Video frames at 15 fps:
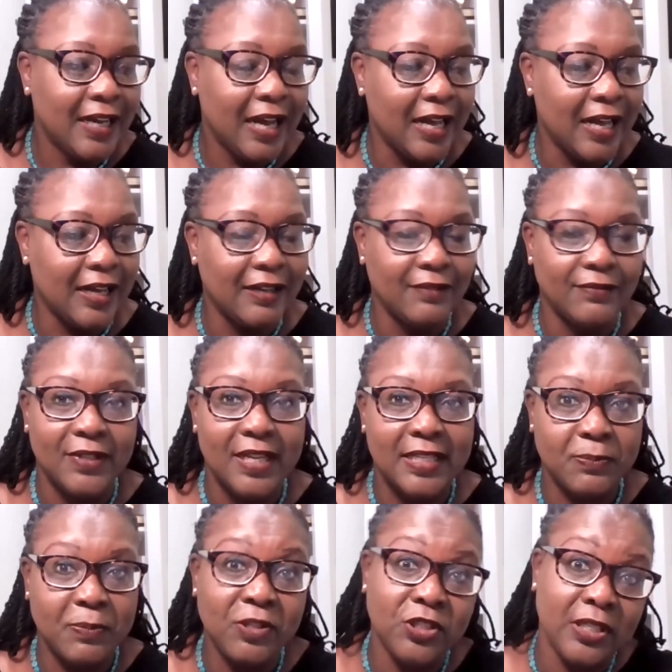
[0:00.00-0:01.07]
Um,
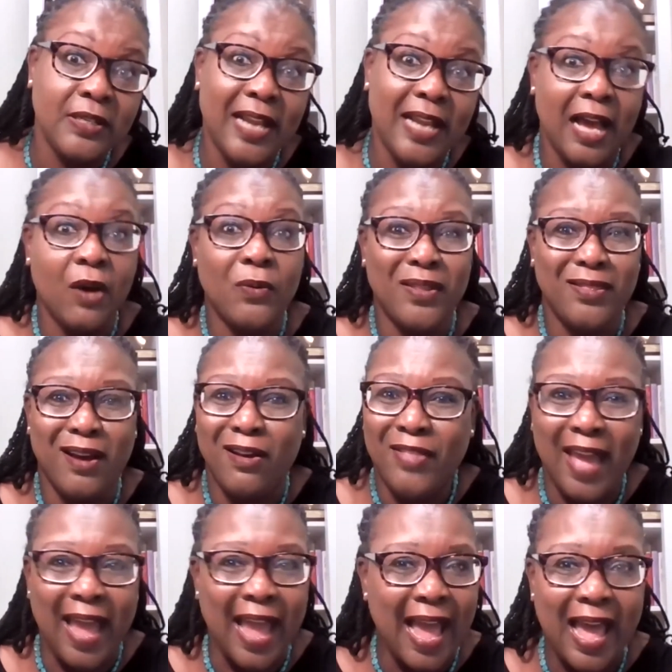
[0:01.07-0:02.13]
especially now with all
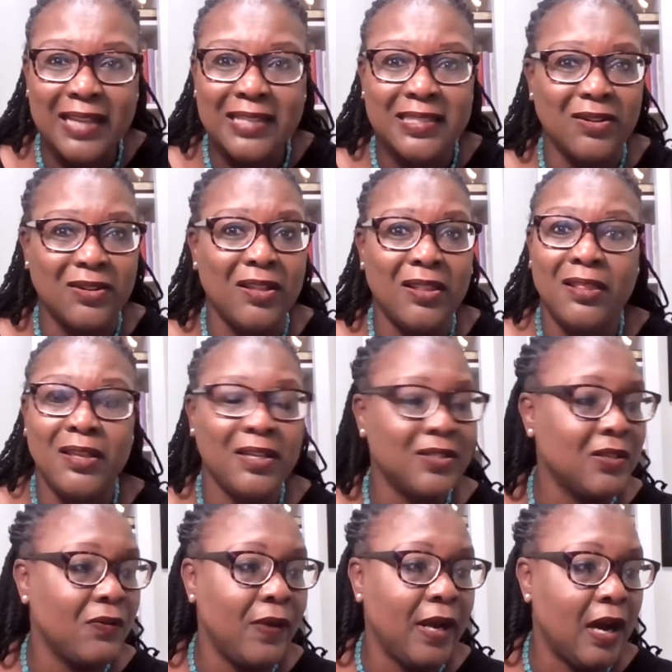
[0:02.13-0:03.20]
the hacks and all the things
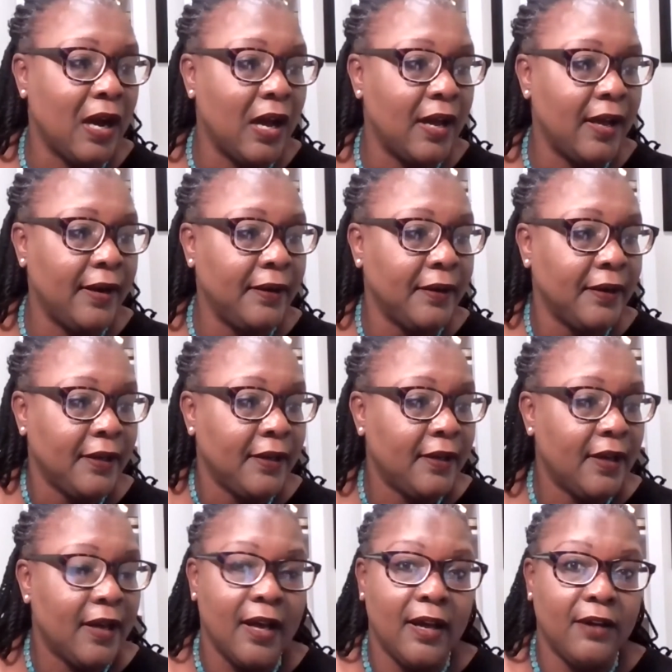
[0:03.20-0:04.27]
going on
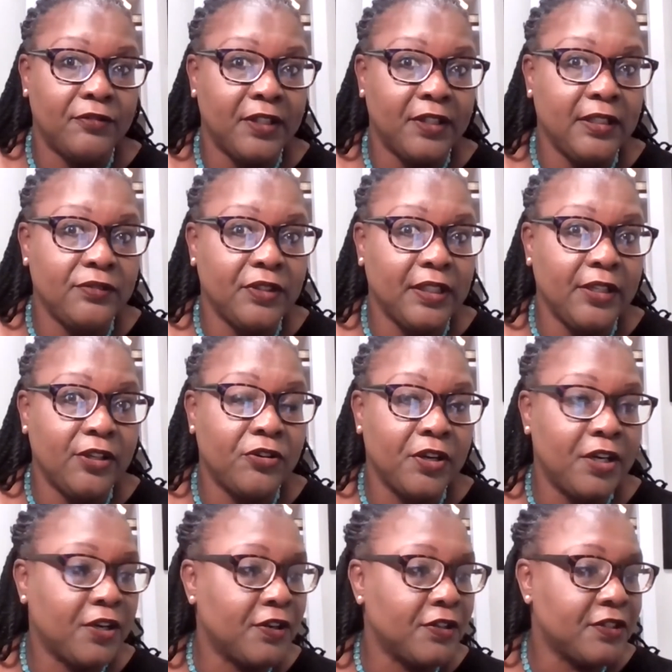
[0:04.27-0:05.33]
uh, really, really
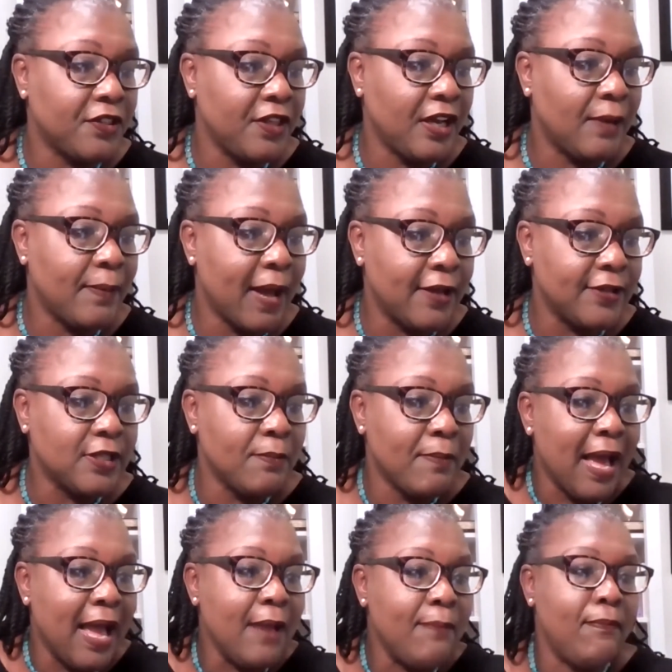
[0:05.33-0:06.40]
critical to think about. So
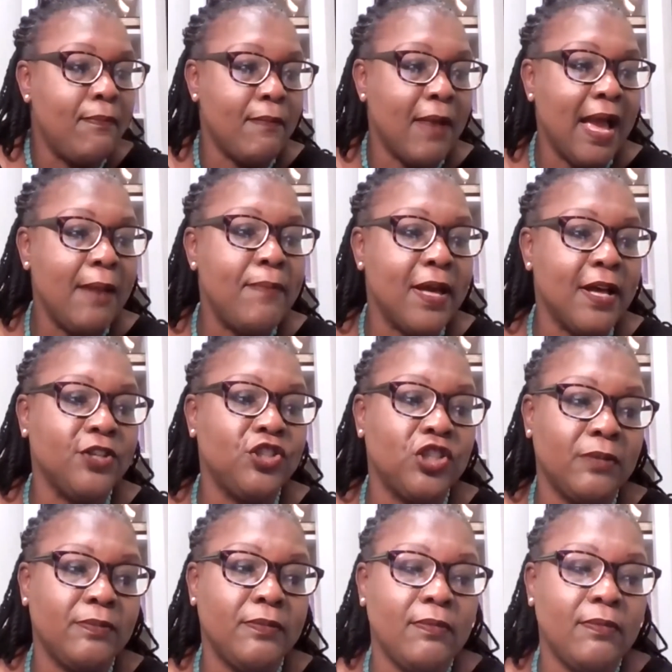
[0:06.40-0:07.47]
my my
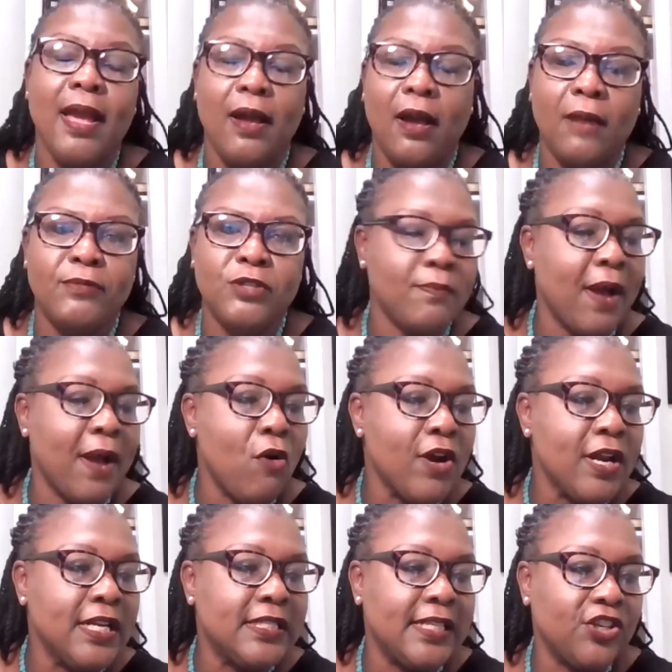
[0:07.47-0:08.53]
Belgium, my I'm sorry, my
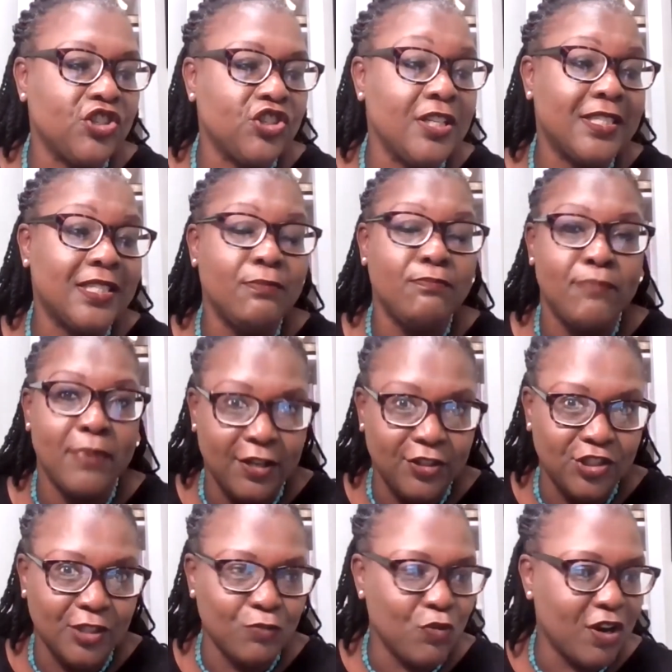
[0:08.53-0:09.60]
organization is in
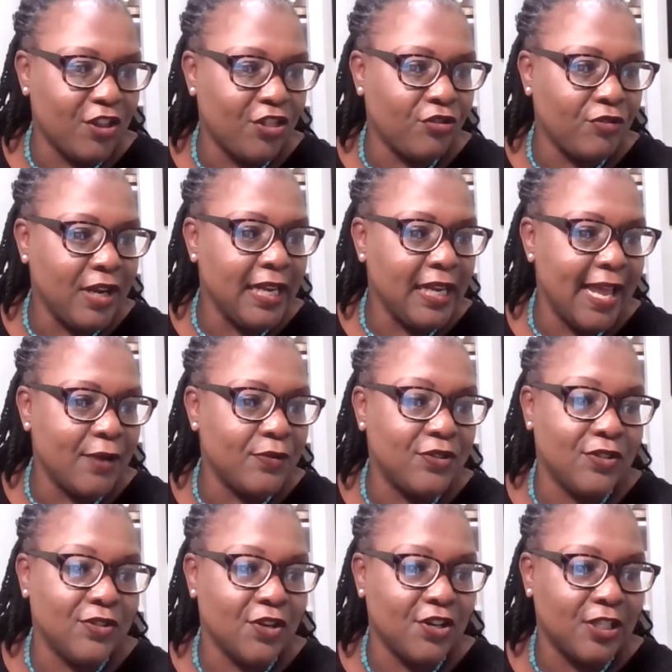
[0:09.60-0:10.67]
Belgium where three
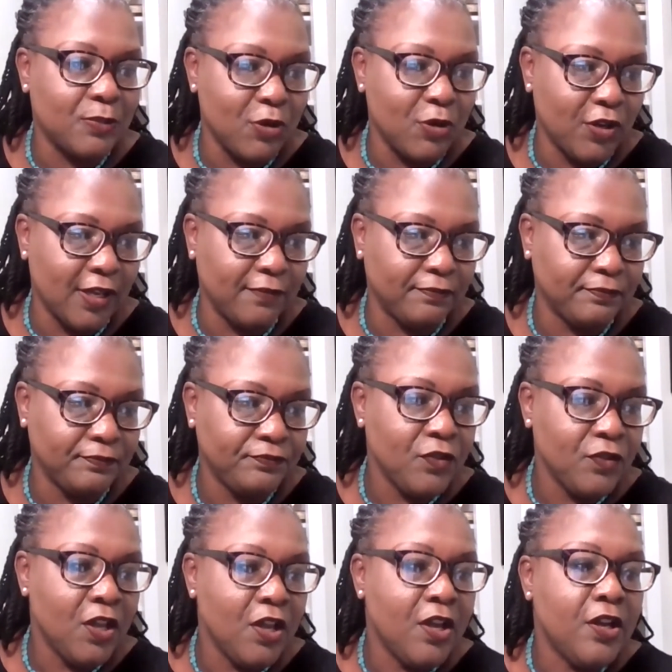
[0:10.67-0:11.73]
languages are spoken.
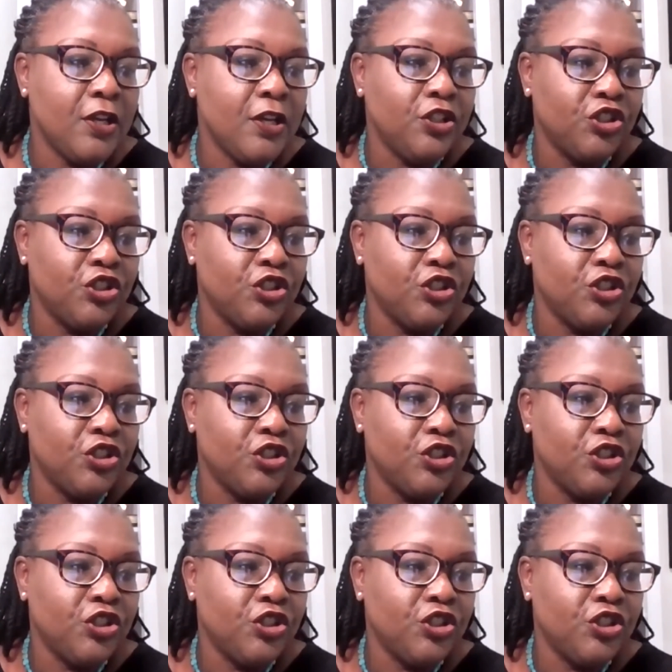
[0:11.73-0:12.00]
Yeah.